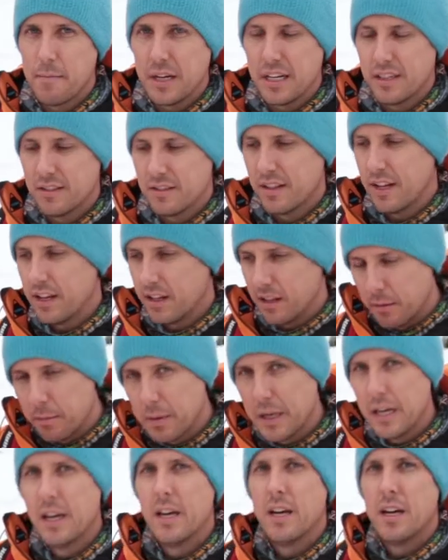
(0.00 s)
because then they'll
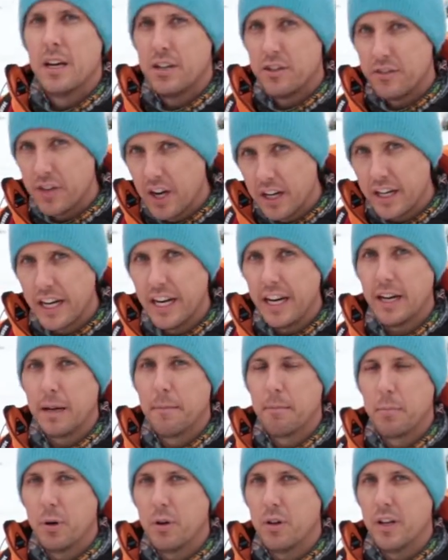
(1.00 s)
be tugging
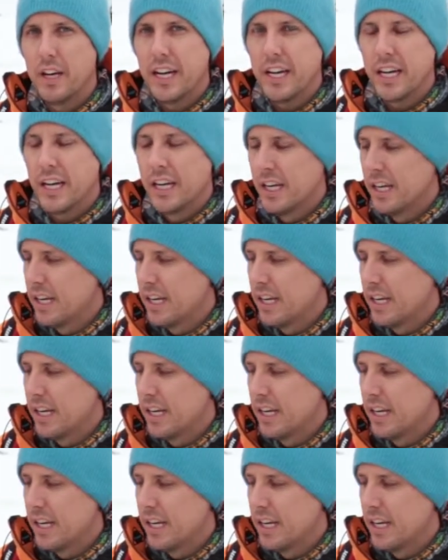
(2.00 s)
and pulling,